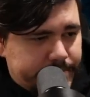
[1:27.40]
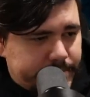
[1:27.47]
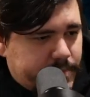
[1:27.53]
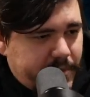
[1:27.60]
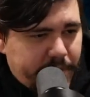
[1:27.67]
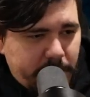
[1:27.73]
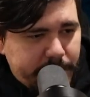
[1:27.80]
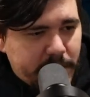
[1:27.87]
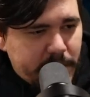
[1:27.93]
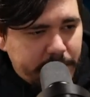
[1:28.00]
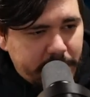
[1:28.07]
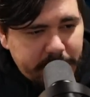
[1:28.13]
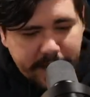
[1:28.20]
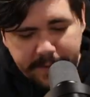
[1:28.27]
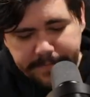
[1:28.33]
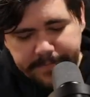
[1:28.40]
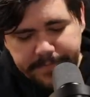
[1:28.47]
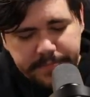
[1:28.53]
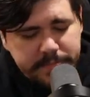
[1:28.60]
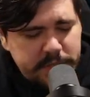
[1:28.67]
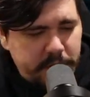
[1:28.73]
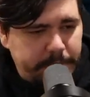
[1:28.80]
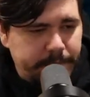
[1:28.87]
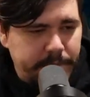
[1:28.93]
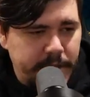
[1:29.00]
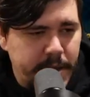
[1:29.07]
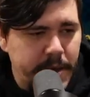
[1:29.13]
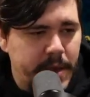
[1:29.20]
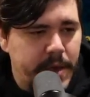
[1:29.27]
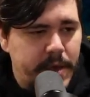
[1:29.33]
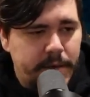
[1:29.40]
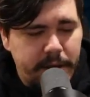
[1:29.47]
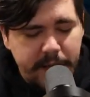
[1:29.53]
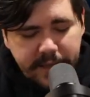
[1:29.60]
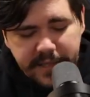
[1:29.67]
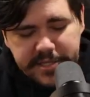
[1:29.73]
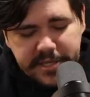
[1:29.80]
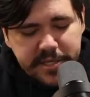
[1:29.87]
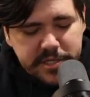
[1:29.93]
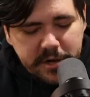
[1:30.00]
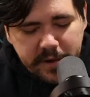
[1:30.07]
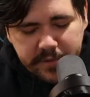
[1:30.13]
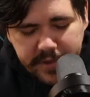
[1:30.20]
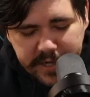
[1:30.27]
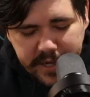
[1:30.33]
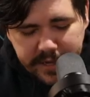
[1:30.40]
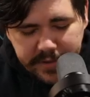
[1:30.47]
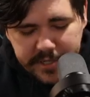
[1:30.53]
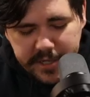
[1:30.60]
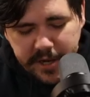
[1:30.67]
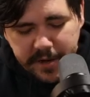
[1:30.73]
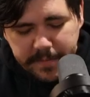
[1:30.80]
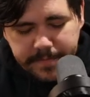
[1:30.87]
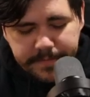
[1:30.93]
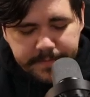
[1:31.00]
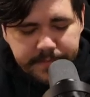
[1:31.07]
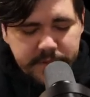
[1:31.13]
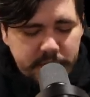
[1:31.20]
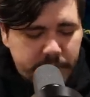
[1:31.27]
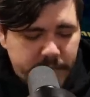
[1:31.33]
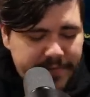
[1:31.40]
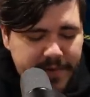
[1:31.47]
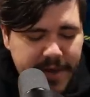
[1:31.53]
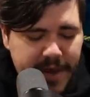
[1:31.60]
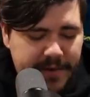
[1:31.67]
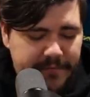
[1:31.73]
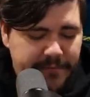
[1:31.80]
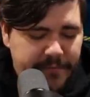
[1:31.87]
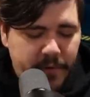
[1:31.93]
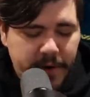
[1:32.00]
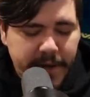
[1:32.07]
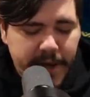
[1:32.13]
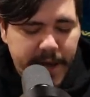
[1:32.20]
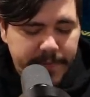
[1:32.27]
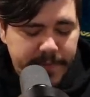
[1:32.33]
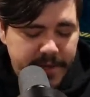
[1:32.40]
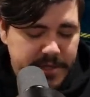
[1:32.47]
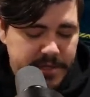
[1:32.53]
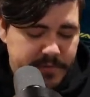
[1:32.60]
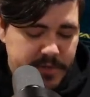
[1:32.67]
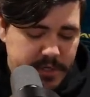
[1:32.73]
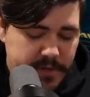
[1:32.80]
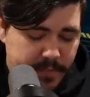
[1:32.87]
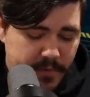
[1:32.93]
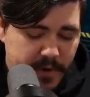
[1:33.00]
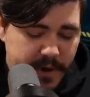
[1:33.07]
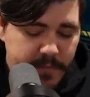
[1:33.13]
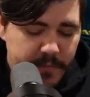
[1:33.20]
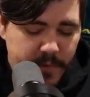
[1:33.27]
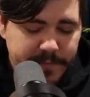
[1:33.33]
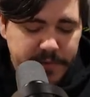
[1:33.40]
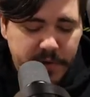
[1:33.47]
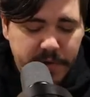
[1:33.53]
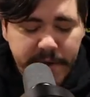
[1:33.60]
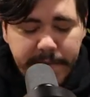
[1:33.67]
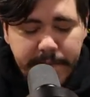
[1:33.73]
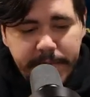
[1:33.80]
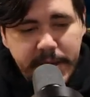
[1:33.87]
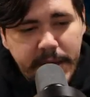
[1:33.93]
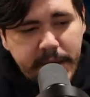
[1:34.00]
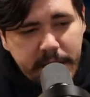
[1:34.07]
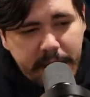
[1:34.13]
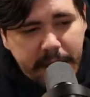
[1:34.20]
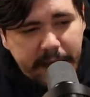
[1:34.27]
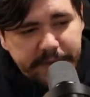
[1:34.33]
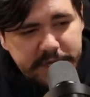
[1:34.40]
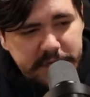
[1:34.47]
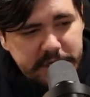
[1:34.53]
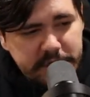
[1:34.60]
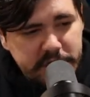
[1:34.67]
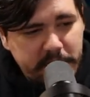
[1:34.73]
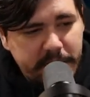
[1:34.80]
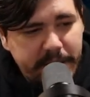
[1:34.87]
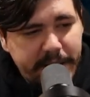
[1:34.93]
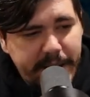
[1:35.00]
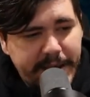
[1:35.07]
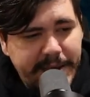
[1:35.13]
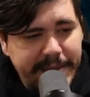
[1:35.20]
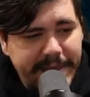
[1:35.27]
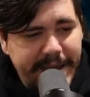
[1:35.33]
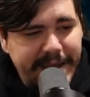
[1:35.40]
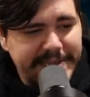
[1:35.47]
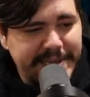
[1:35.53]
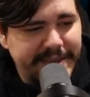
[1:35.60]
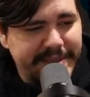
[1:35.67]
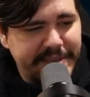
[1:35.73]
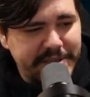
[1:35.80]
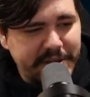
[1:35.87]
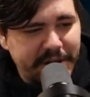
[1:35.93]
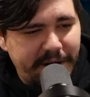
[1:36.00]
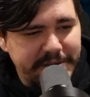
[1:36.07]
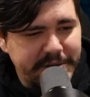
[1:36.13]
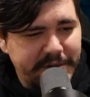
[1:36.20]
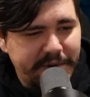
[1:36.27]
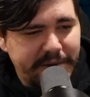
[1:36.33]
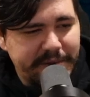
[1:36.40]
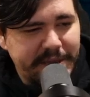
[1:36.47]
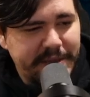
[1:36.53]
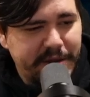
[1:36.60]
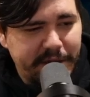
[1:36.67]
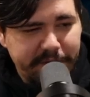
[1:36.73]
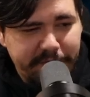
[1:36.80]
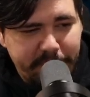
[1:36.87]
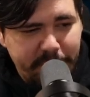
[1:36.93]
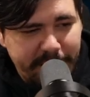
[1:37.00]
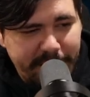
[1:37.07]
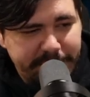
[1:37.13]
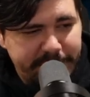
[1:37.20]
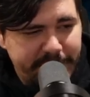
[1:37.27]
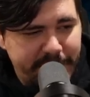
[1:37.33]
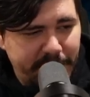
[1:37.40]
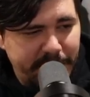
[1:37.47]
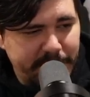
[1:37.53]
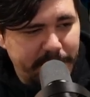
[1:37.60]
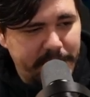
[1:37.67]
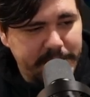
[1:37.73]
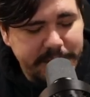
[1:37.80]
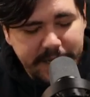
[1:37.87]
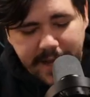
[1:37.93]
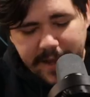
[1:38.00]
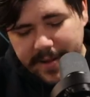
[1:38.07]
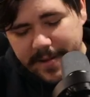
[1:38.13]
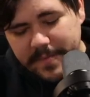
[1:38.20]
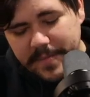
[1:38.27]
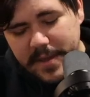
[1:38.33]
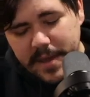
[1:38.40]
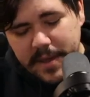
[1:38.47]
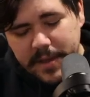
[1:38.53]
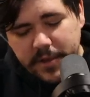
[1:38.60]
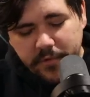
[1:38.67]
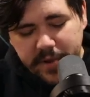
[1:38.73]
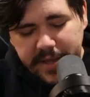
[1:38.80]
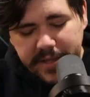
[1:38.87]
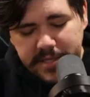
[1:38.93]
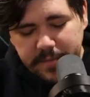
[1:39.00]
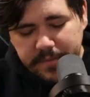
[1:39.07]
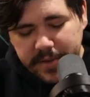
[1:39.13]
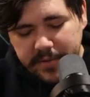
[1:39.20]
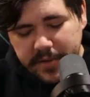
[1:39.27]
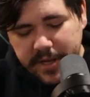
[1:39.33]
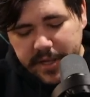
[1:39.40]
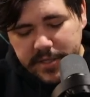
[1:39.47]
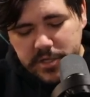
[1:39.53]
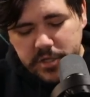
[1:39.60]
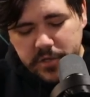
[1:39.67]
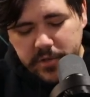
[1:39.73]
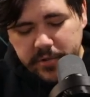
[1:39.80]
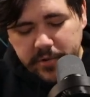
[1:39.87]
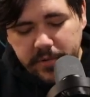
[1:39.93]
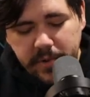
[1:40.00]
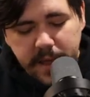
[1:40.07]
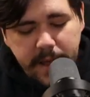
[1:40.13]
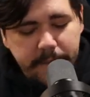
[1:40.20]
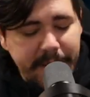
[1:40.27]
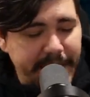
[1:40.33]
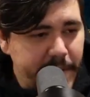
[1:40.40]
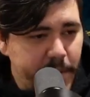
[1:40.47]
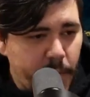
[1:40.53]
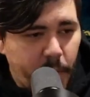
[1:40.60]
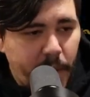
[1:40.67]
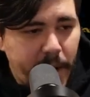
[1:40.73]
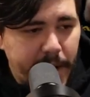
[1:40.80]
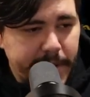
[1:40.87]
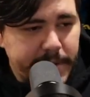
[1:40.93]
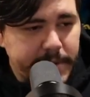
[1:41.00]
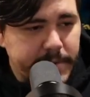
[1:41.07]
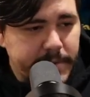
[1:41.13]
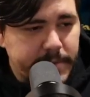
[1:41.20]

performing your mulligan. So let's get started with the deck list here. So we've got 4 copies of Supreme Whipped Cream. This is a starter deck classic. This card's going to be good for a very long time. Green's ability to pay 1